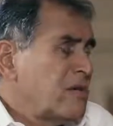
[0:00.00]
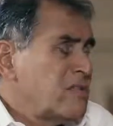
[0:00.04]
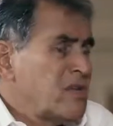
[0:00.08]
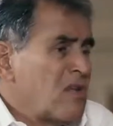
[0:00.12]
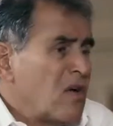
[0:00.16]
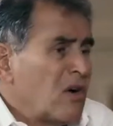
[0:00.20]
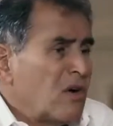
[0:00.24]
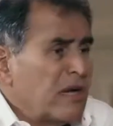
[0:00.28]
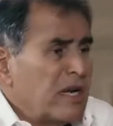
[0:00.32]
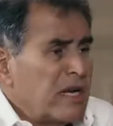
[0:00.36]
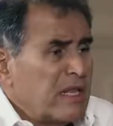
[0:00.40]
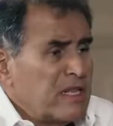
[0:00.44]
is
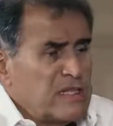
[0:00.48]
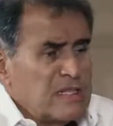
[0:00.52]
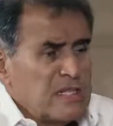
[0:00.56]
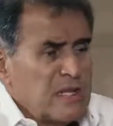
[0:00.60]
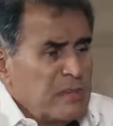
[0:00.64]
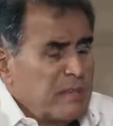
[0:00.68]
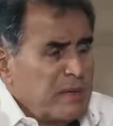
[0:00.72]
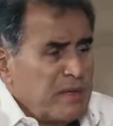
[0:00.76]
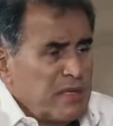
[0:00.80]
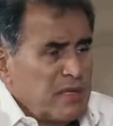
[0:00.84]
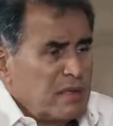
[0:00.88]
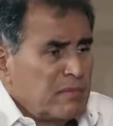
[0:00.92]
not gonna
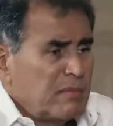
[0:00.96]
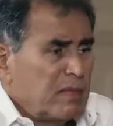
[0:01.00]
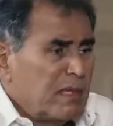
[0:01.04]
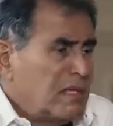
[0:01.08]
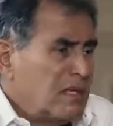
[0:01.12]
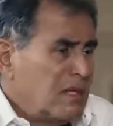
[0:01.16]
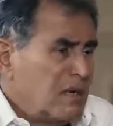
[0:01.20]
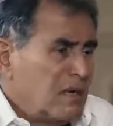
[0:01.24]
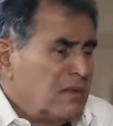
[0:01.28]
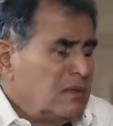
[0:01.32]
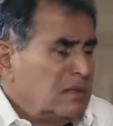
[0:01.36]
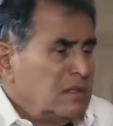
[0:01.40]
disappear, but
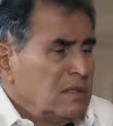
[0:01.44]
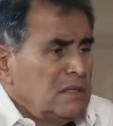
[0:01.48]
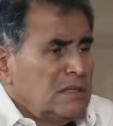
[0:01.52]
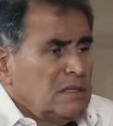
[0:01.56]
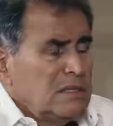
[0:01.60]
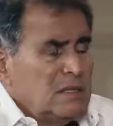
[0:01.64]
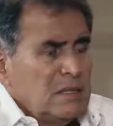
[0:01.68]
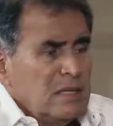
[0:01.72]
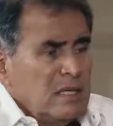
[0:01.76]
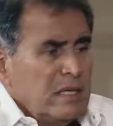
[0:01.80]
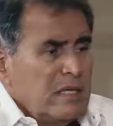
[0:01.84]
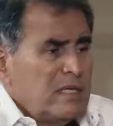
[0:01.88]

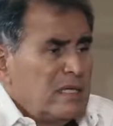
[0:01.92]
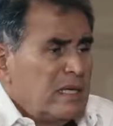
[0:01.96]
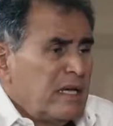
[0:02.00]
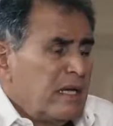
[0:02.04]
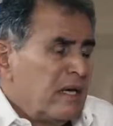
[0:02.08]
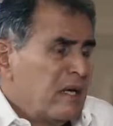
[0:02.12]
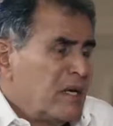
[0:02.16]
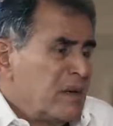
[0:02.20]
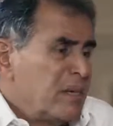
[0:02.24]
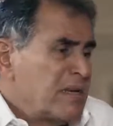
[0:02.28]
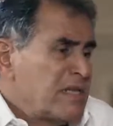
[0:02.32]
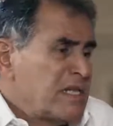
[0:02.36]

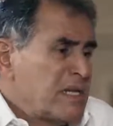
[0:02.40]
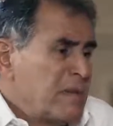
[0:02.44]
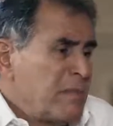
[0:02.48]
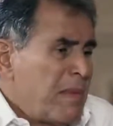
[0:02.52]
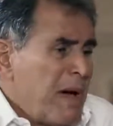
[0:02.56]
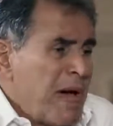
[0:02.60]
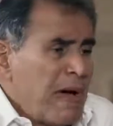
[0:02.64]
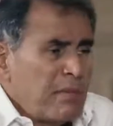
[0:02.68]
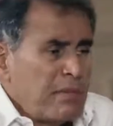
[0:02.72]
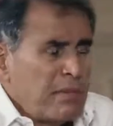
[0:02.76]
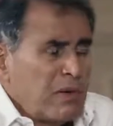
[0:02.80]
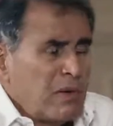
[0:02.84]
Ethereum is a
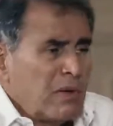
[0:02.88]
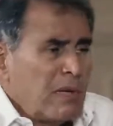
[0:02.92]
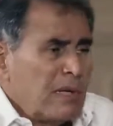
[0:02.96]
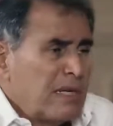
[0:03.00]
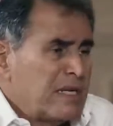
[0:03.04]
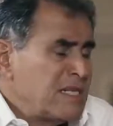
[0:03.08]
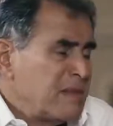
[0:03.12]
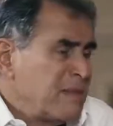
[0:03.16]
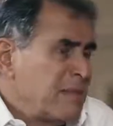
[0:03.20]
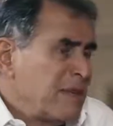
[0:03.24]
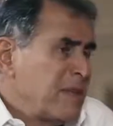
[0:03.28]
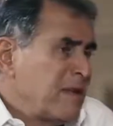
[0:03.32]
bubble
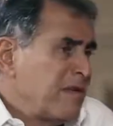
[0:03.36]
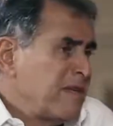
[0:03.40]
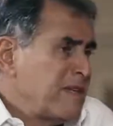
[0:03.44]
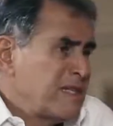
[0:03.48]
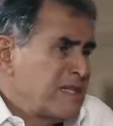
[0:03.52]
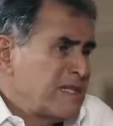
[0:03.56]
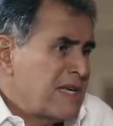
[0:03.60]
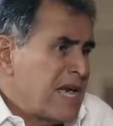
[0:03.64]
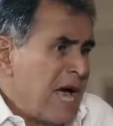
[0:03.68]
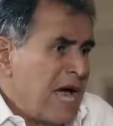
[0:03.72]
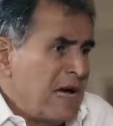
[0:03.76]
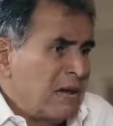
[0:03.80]
and it's a bit of a
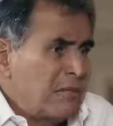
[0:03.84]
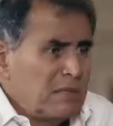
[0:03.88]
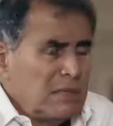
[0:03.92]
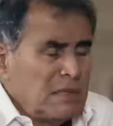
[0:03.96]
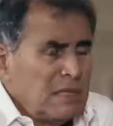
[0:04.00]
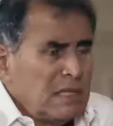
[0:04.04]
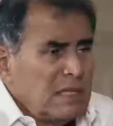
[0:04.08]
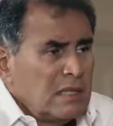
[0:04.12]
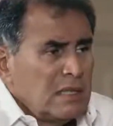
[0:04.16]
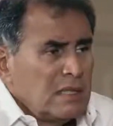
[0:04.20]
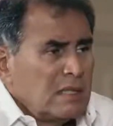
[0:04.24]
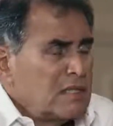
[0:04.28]
scam.
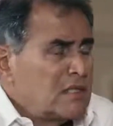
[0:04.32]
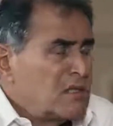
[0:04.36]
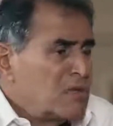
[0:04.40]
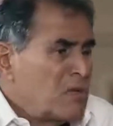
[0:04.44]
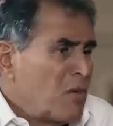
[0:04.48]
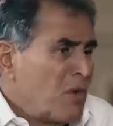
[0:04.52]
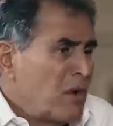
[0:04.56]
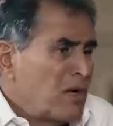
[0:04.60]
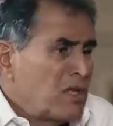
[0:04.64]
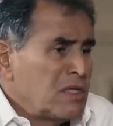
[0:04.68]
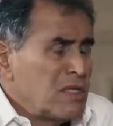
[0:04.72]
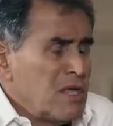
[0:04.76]
It's
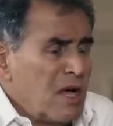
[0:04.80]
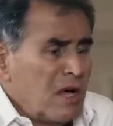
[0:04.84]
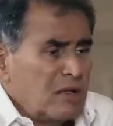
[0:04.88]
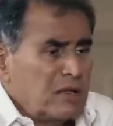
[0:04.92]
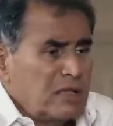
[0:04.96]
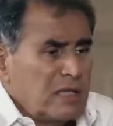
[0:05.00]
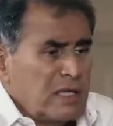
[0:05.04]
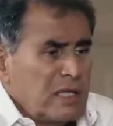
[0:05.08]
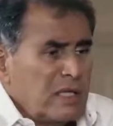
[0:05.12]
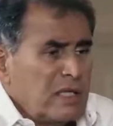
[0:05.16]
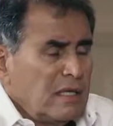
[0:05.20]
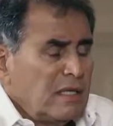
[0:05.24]
worth
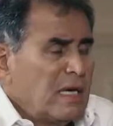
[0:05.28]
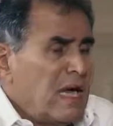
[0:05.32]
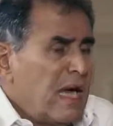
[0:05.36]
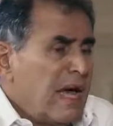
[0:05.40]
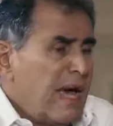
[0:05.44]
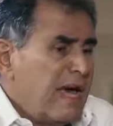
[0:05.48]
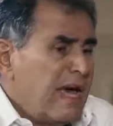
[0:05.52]
nothing.